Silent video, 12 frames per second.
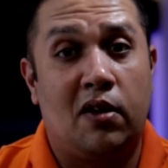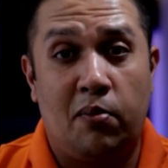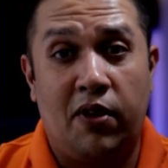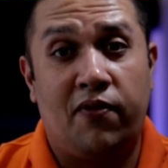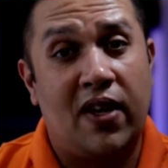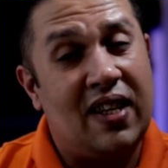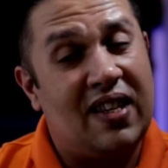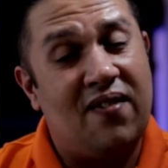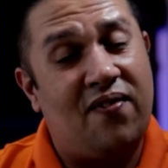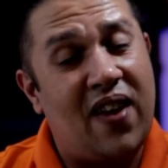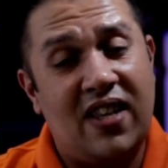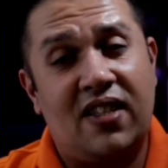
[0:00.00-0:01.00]
It'll be
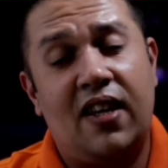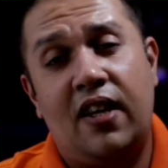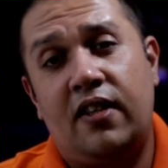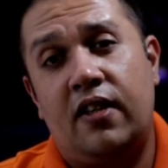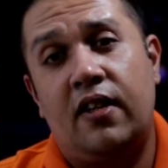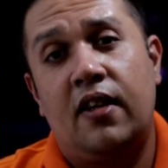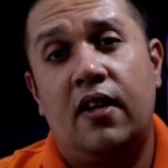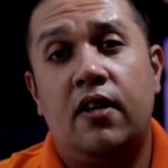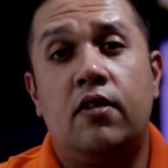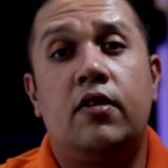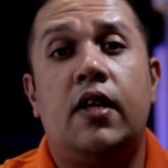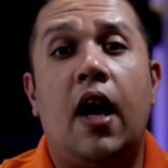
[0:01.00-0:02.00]
fascinating
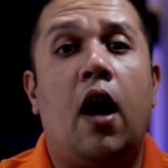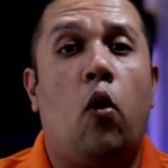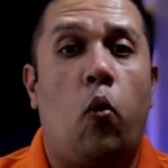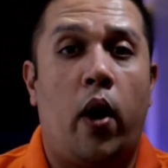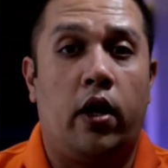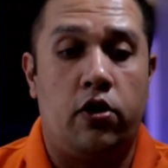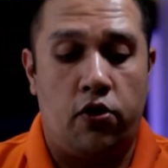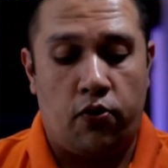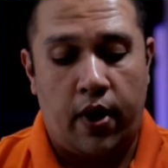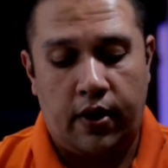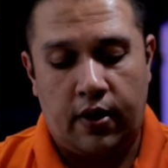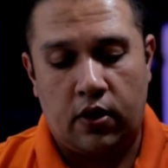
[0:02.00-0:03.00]
to see how well you
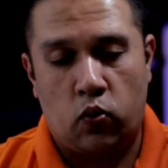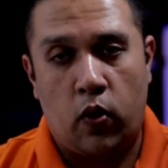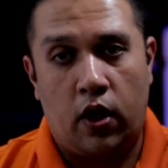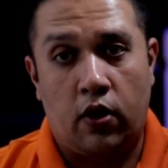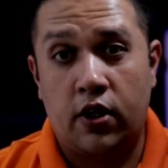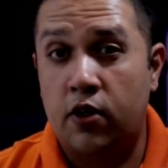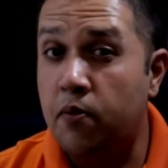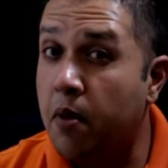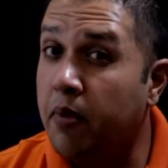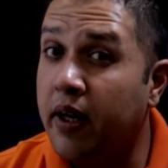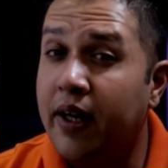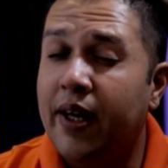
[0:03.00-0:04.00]
write as well, because
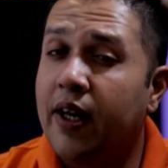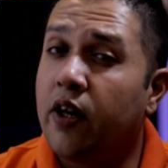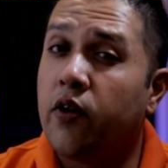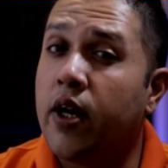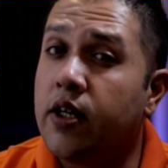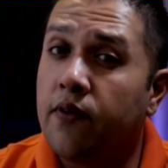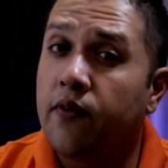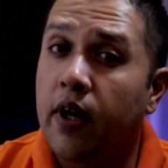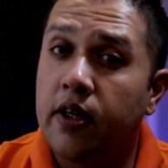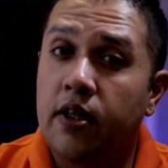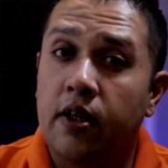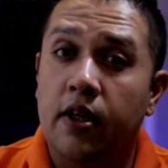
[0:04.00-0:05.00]
remember, creative
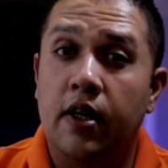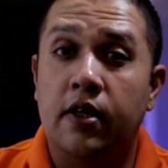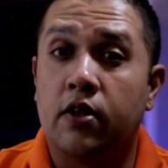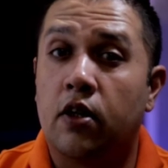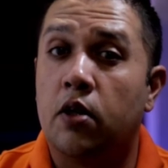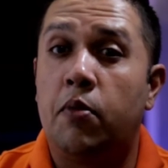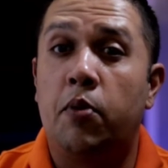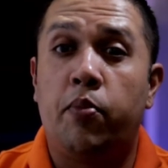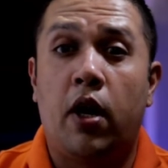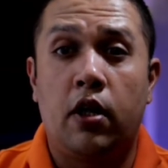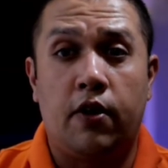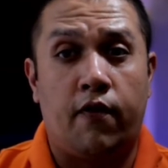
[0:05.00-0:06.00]
writing is going to be
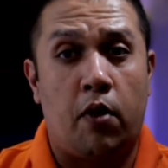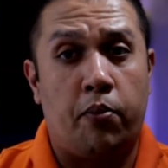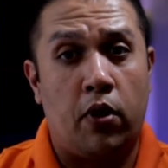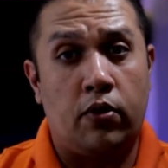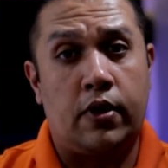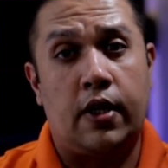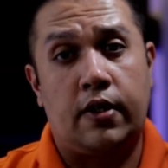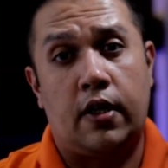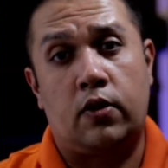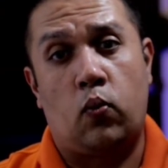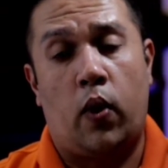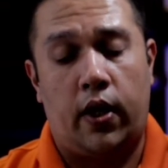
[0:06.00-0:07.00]
part of our process
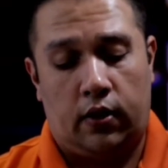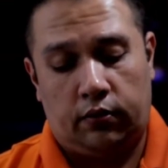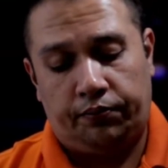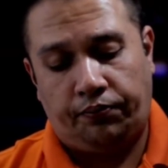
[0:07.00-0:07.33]
as well.